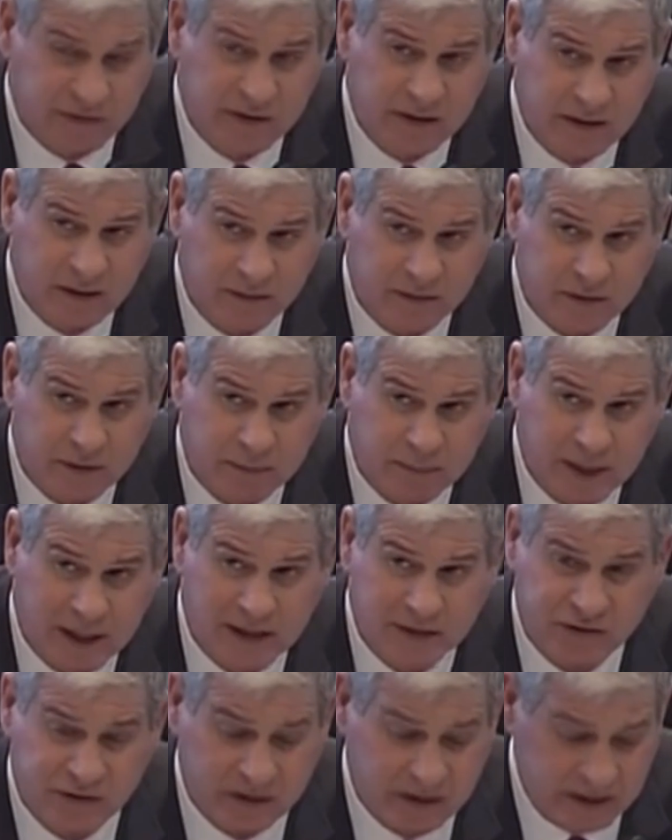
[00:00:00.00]
sea lift
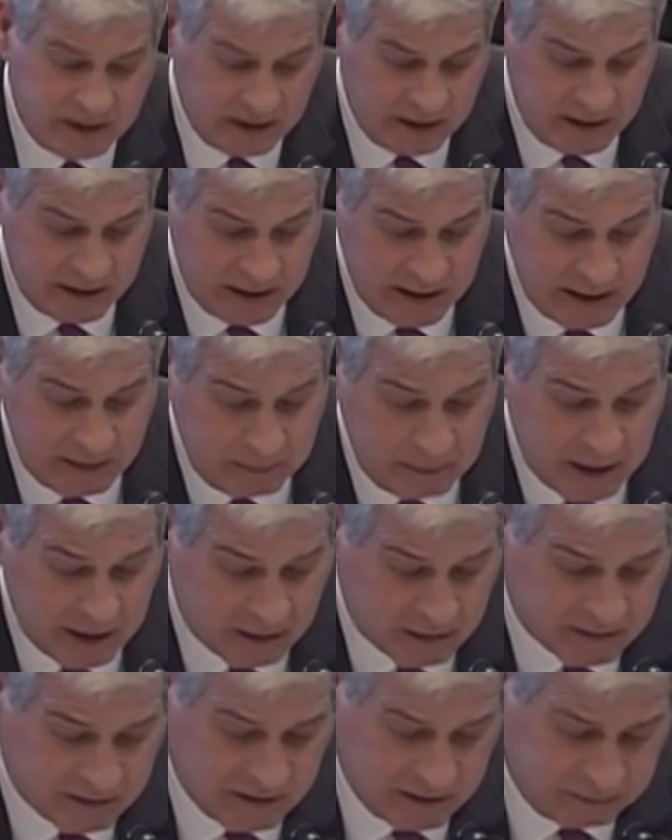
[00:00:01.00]
capacity and
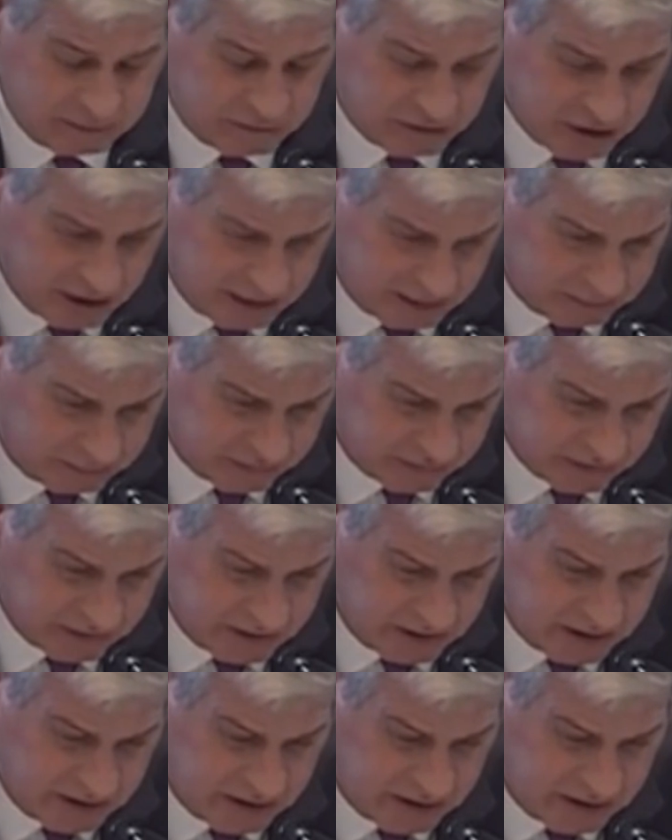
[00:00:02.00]
maritime jobs.